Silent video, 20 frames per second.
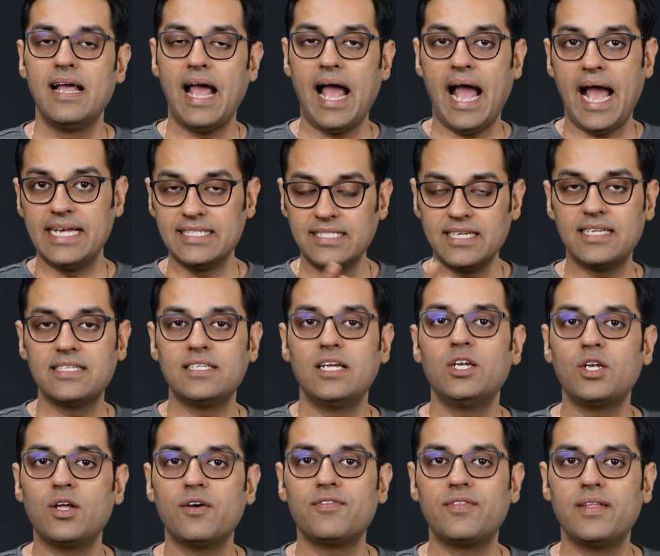As a
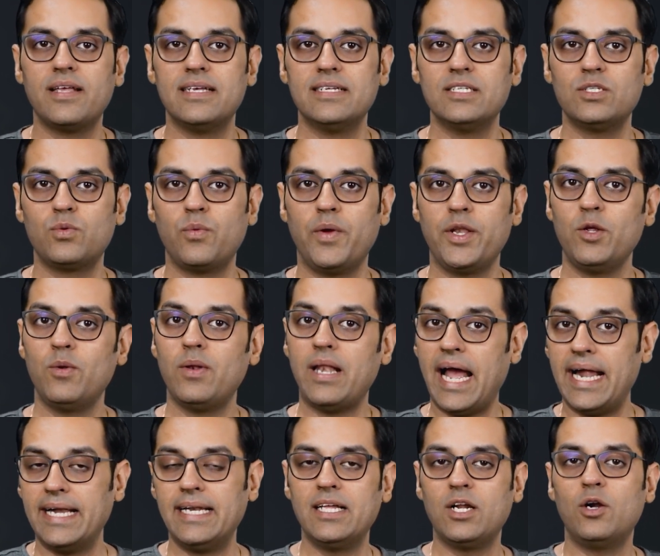result of this, when you
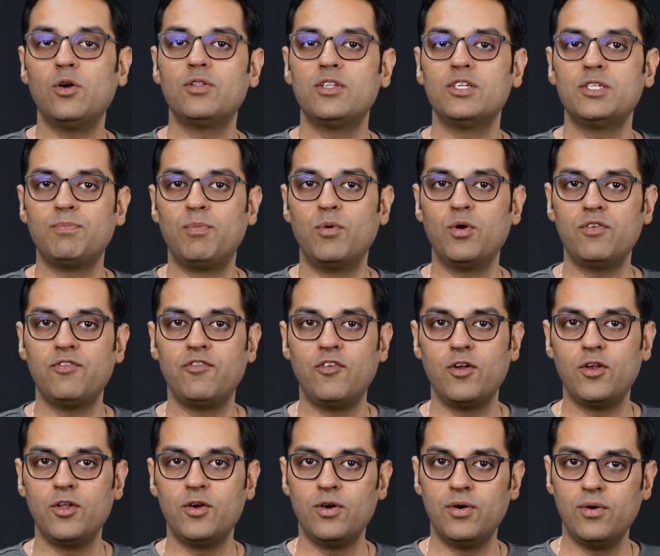ladder out this
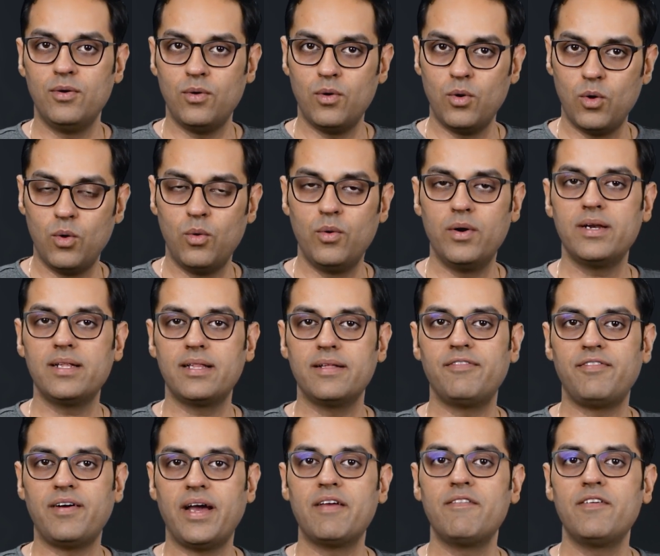portfolio over the
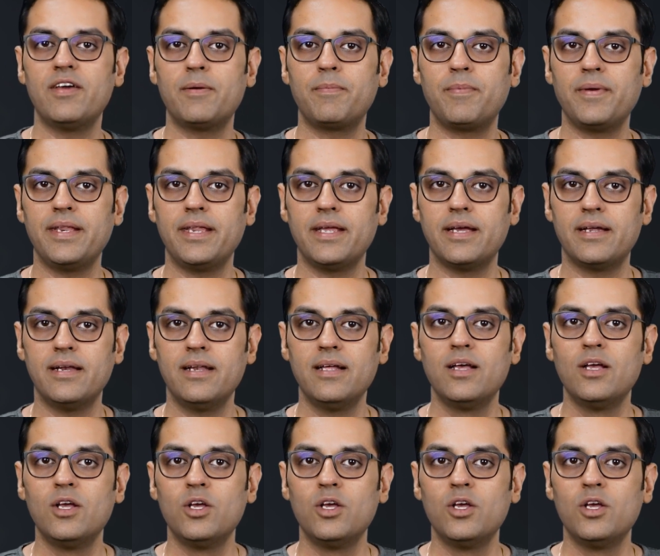5-year period,